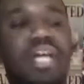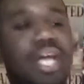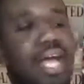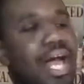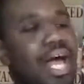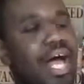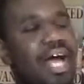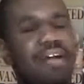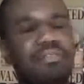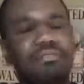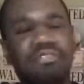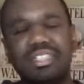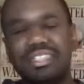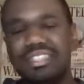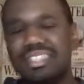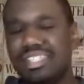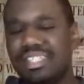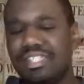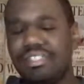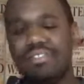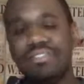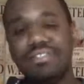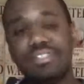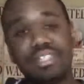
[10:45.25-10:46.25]
I mean,
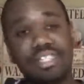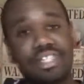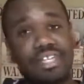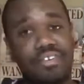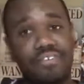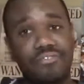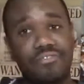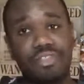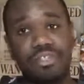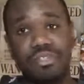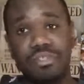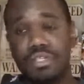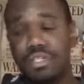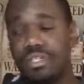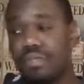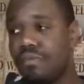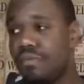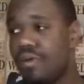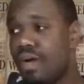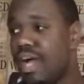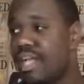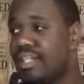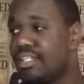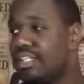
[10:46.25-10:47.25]
literally, if you're gonna
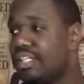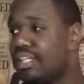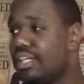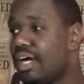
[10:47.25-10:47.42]
watch,